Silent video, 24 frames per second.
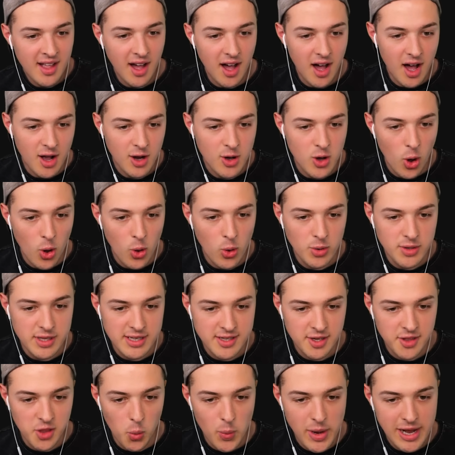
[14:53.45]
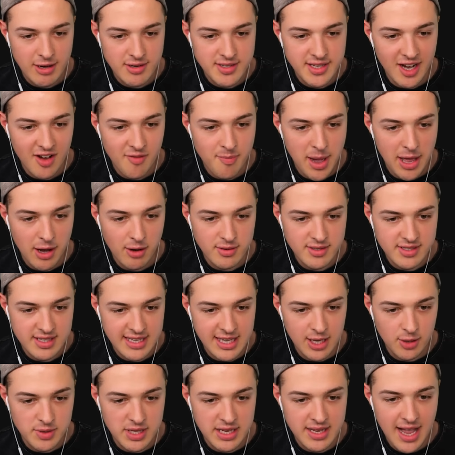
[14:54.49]
Uh, gold is on the weaker side of metals.
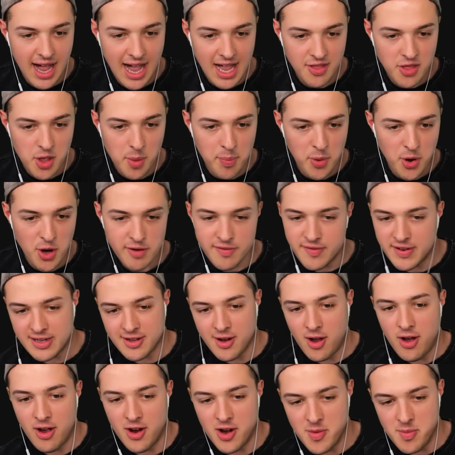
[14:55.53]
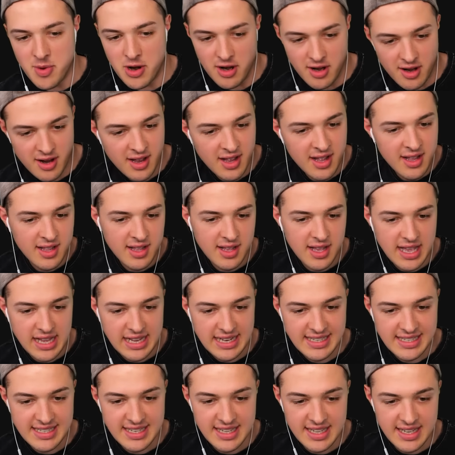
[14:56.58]
Gilded Guy, the perfect armor.
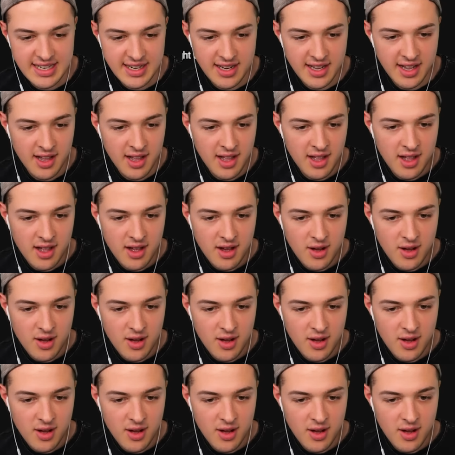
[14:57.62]
Indeed.